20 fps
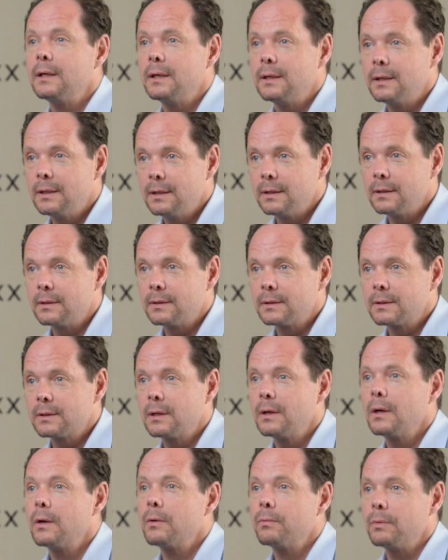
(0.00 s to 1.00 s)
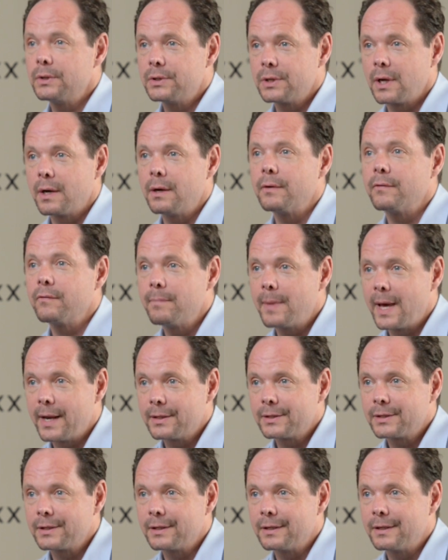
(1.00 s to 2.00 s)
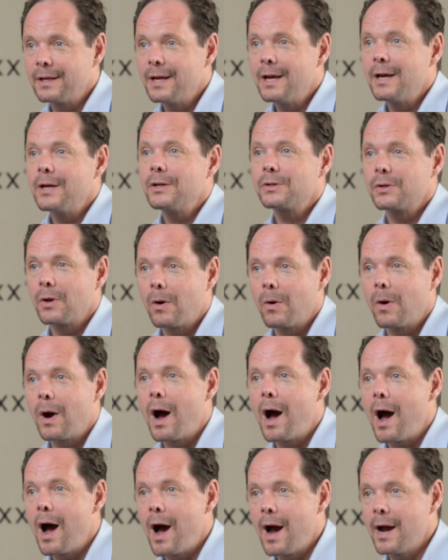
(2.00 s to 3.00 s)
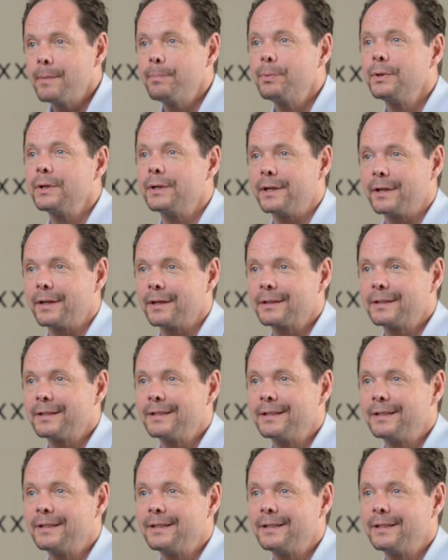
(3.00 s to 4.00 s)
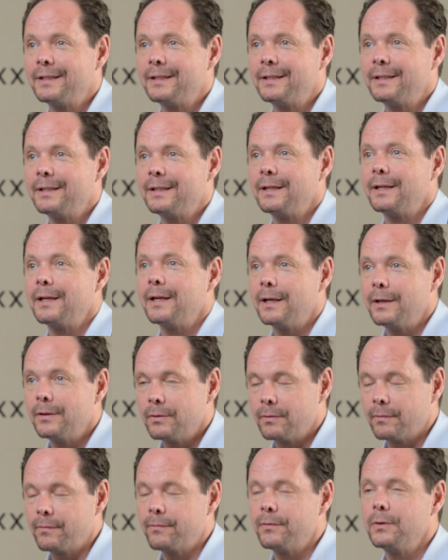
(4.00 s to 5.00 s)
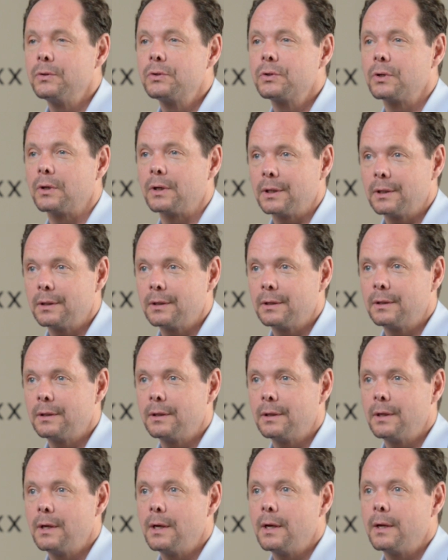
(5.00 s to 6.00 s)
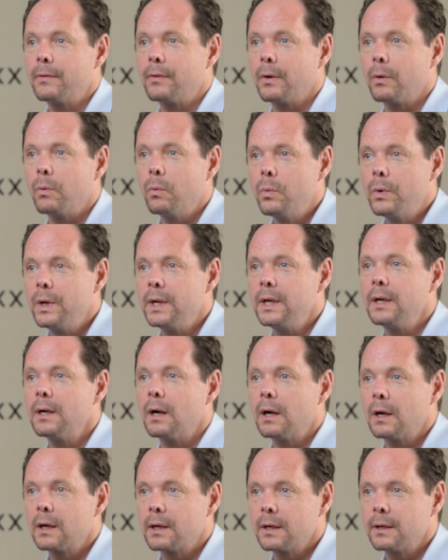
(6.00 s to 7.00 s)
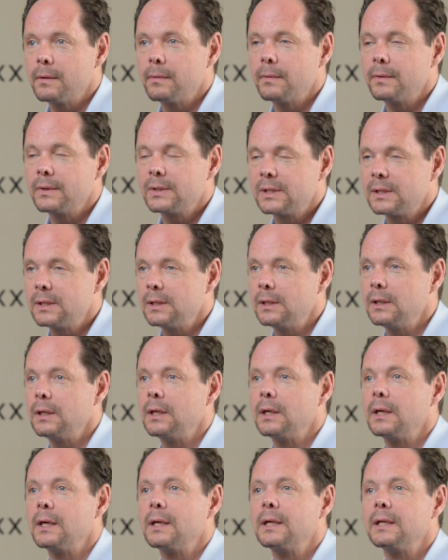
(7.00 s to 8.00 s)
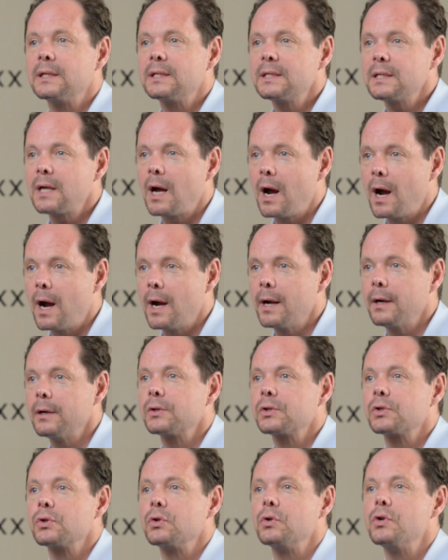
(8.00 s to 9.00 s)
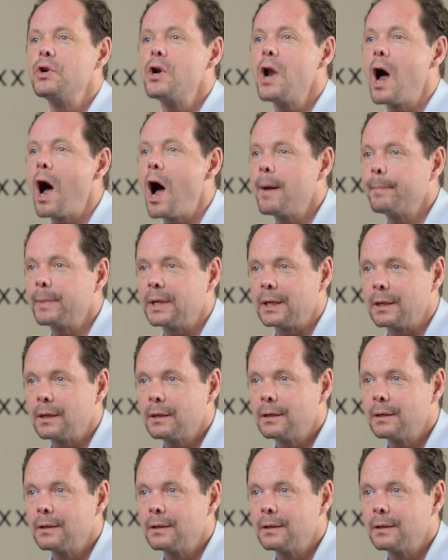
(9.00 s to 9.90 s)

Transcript: is regenerative medicine. So I predict in the future that we are going to see an entire tsunami